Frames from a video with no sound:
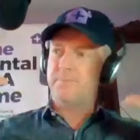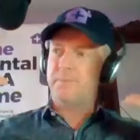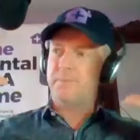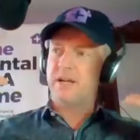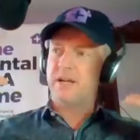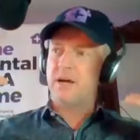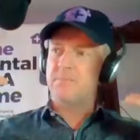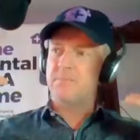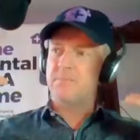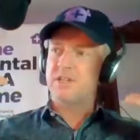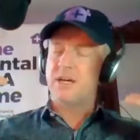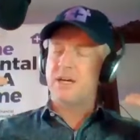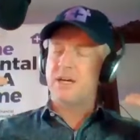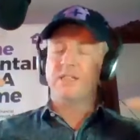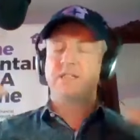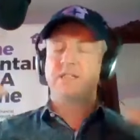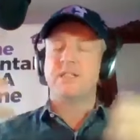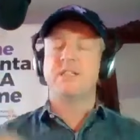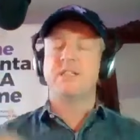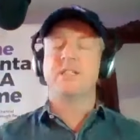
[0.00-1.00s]
becomes
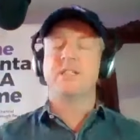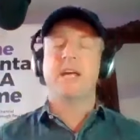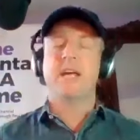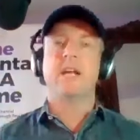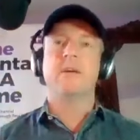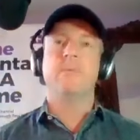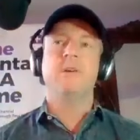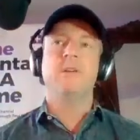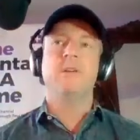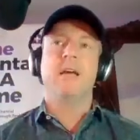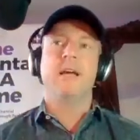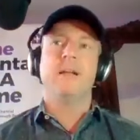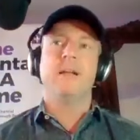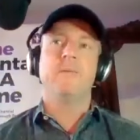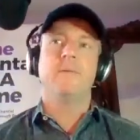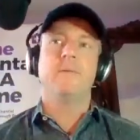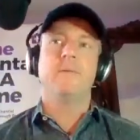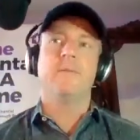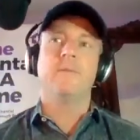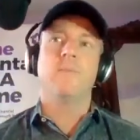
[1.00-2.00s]
unsustainable
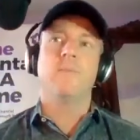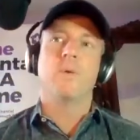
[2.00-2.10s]
and